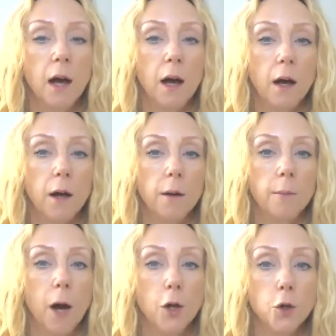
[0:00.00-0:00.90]

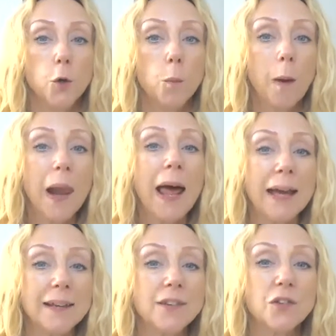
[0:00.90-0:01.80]
a new
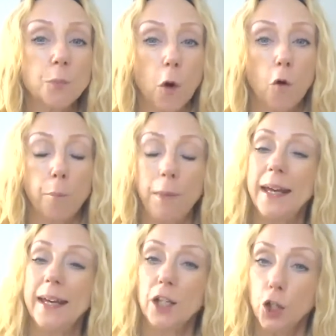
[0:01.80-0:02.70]
place of
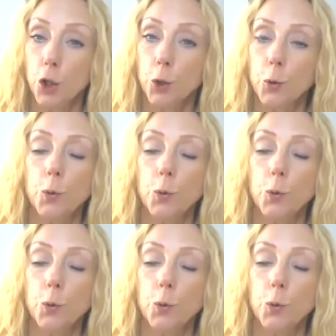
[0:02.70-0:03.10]
being you